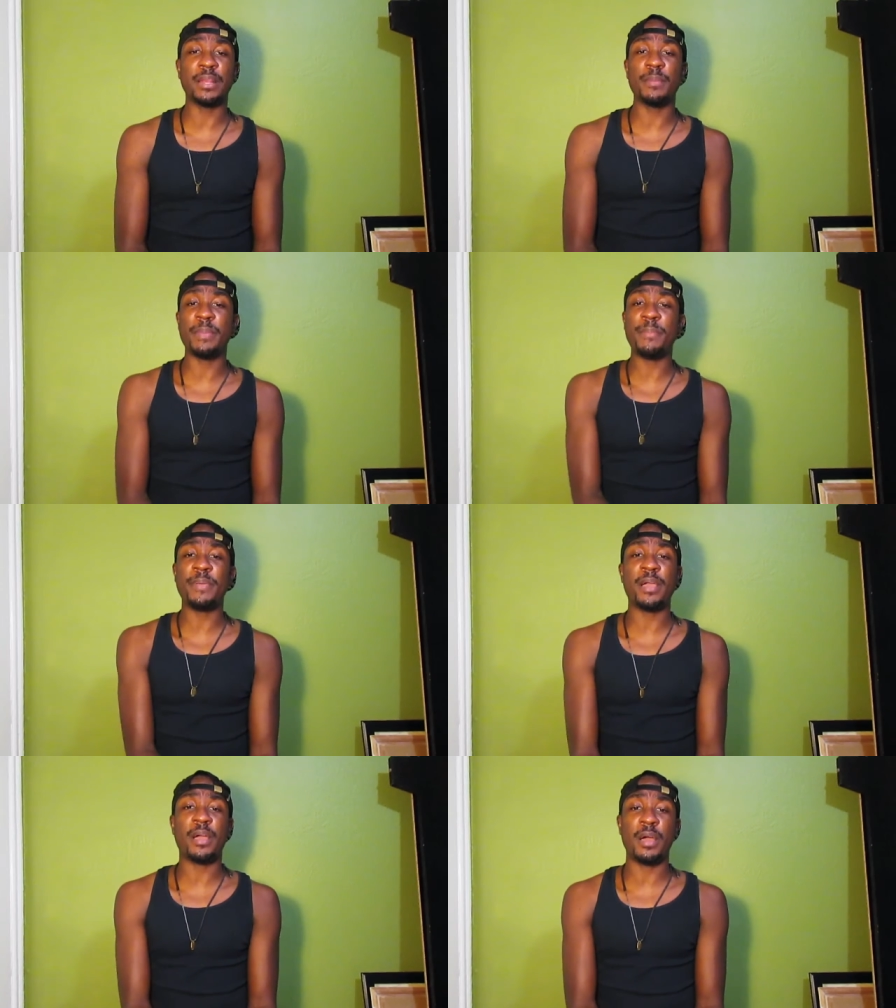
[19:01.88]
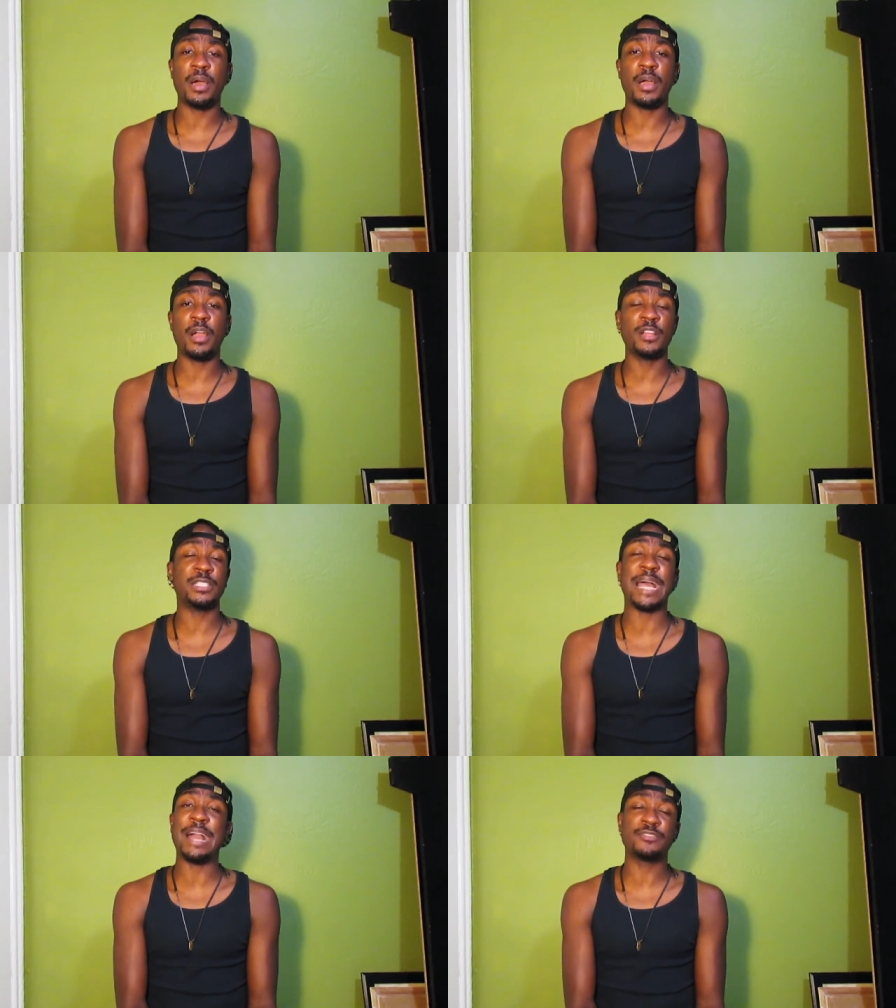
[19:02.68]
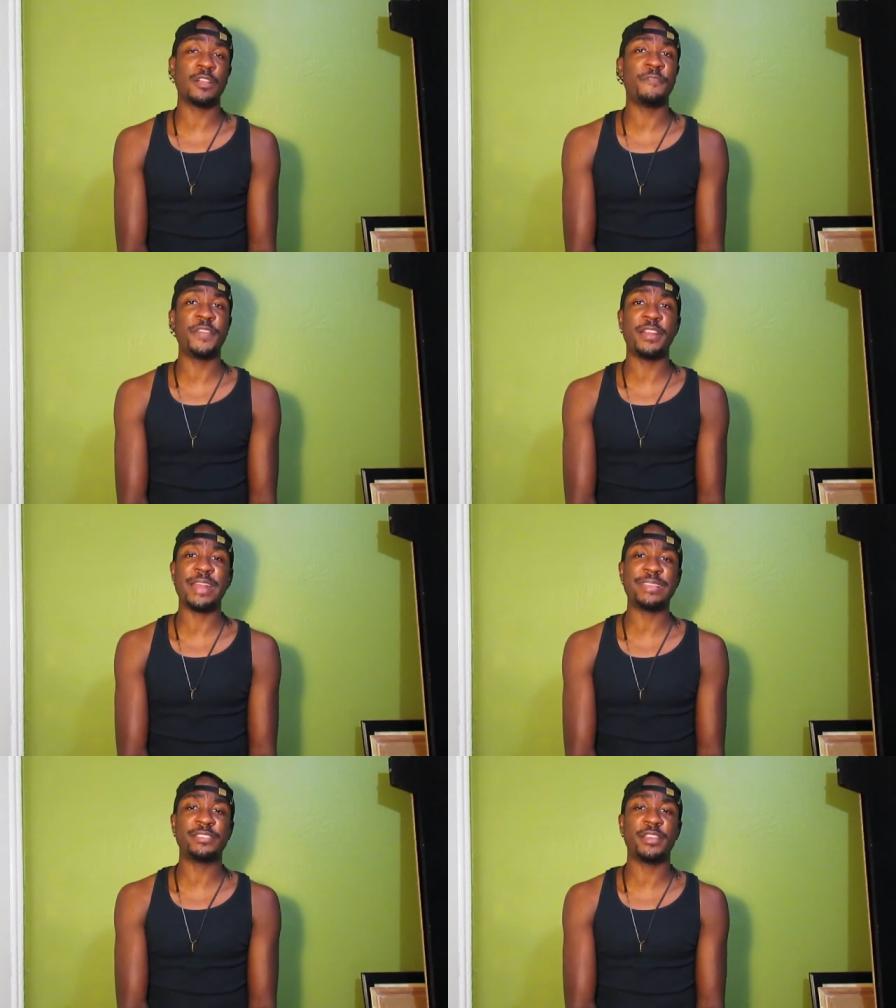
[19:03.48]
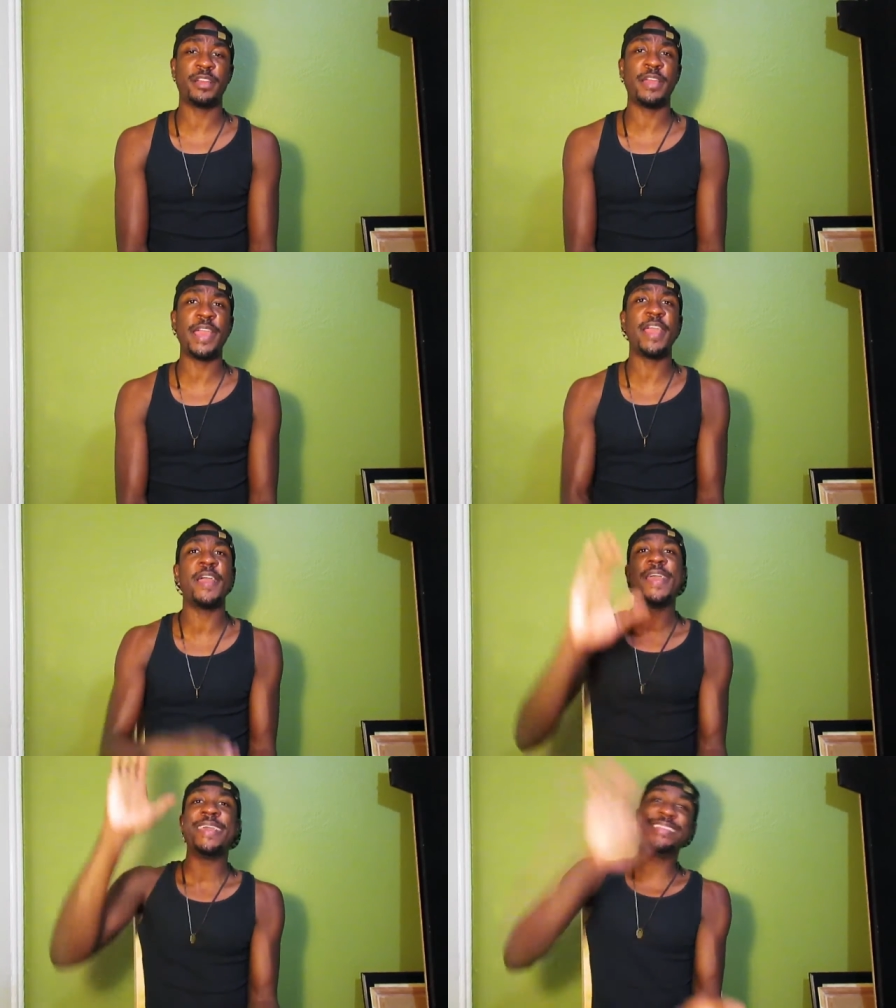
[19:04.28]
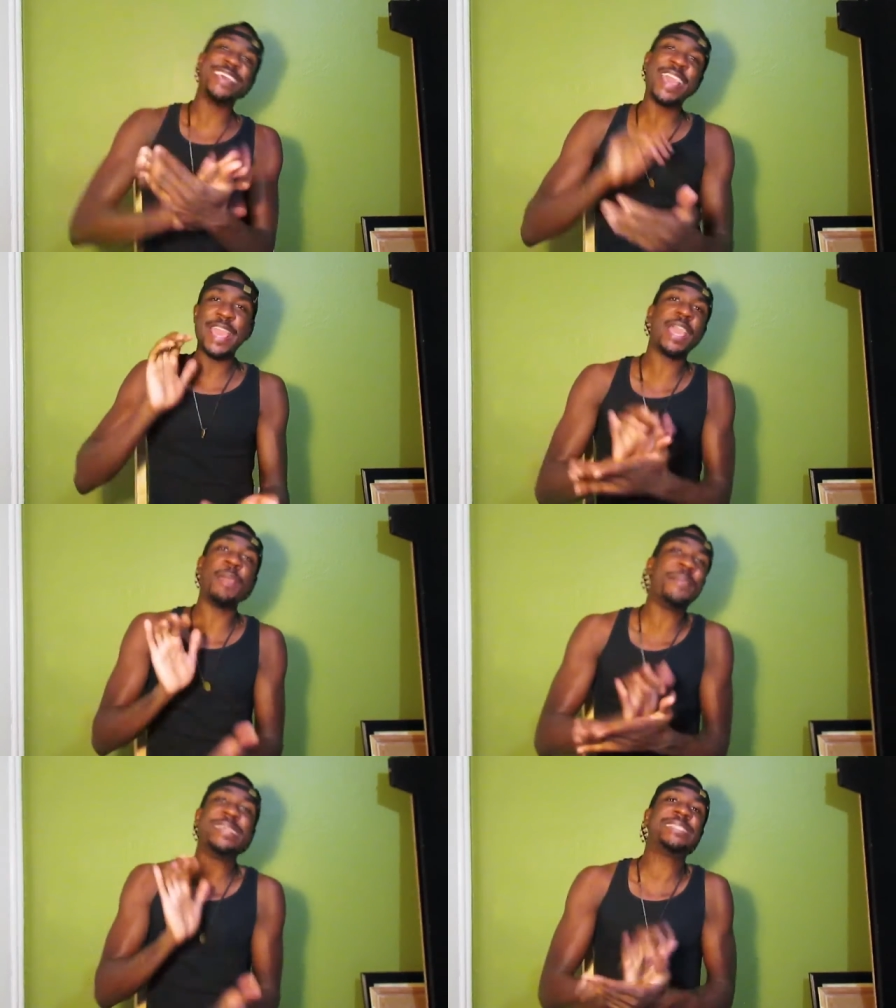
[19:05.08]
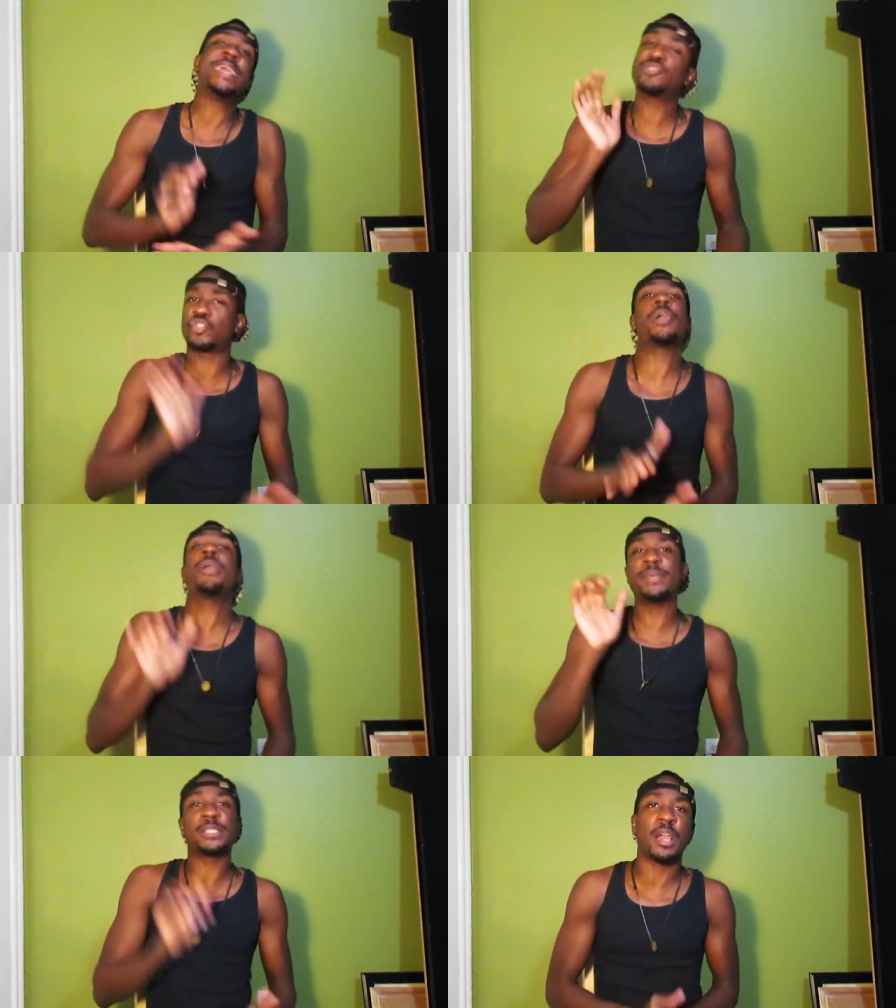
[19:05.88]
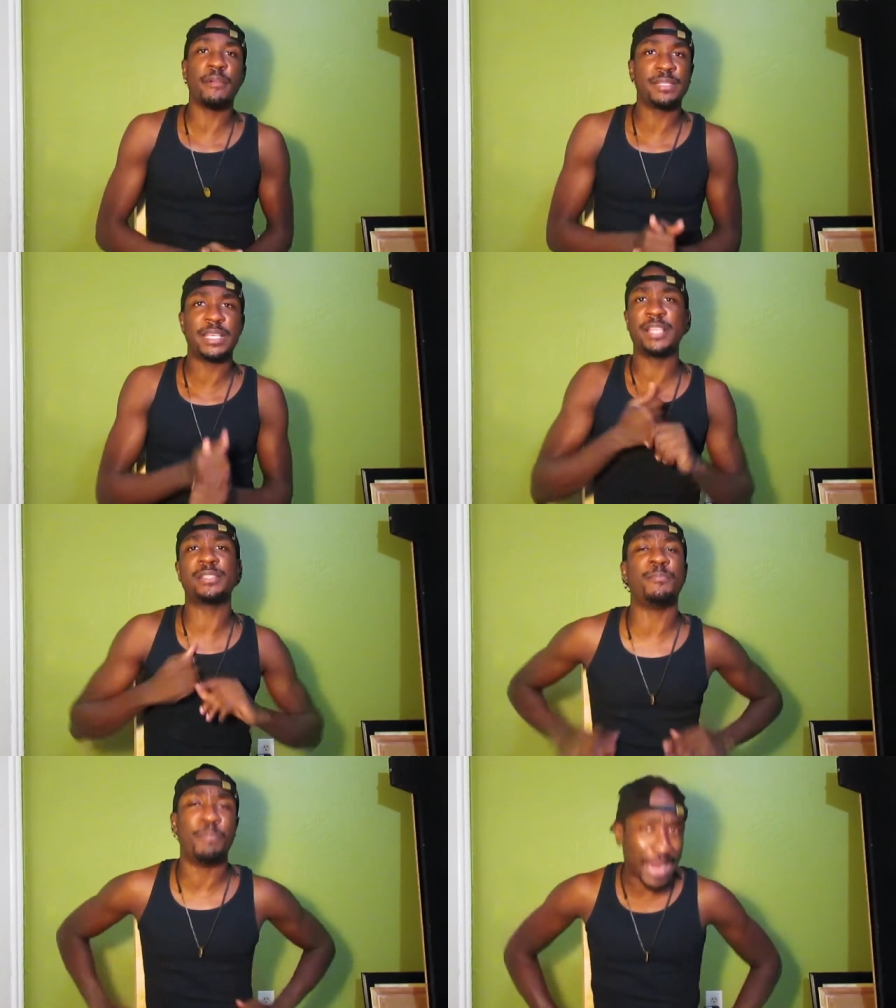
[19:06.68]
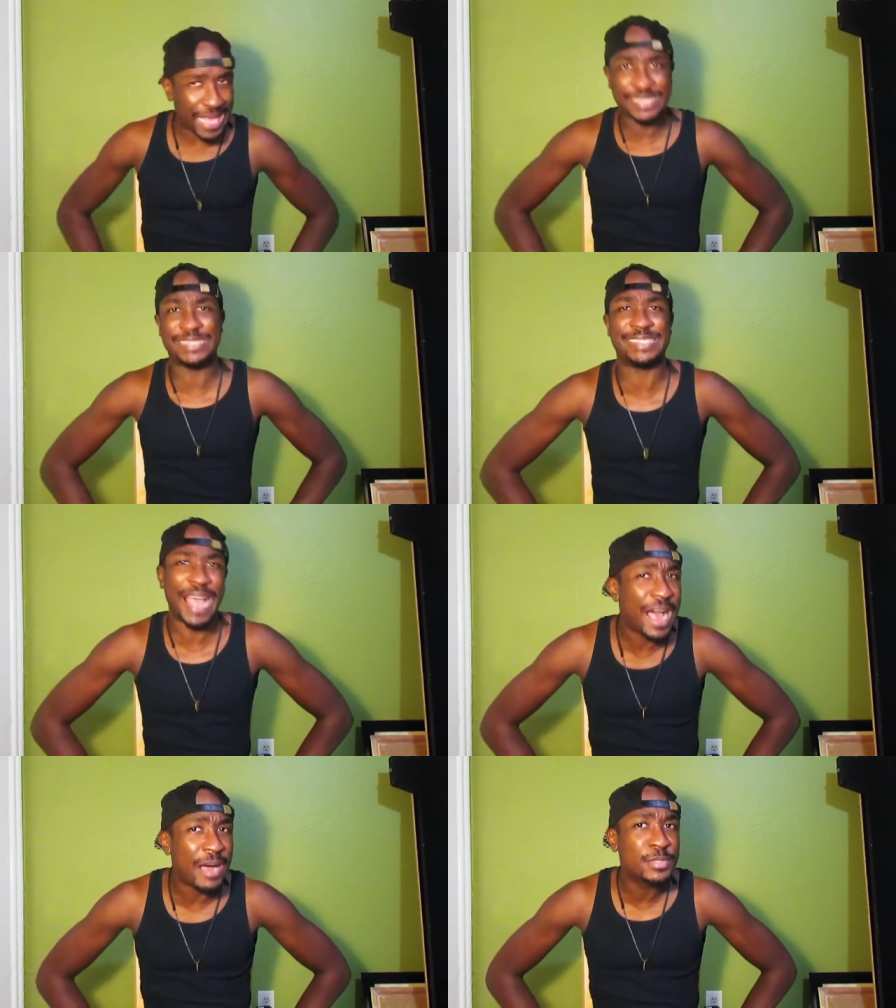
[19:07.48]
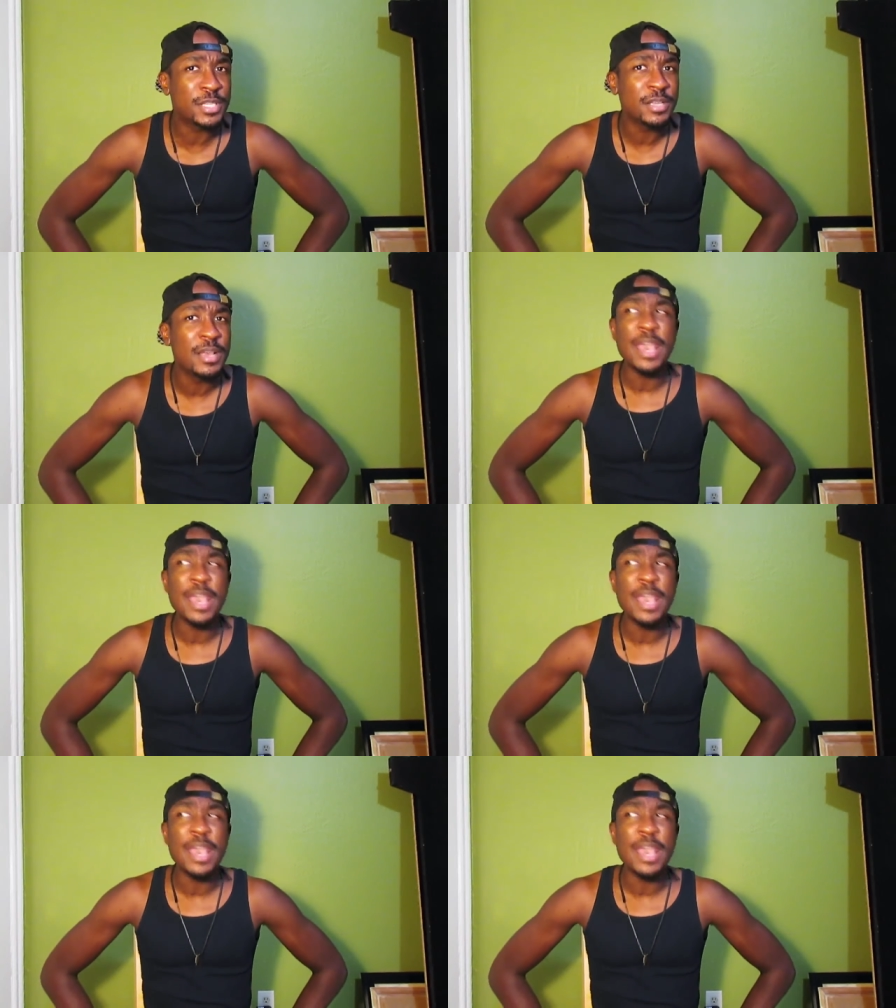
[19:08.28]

look, maybe her socks or her feet are nastier than her hair. Then NBC streaming services stopped.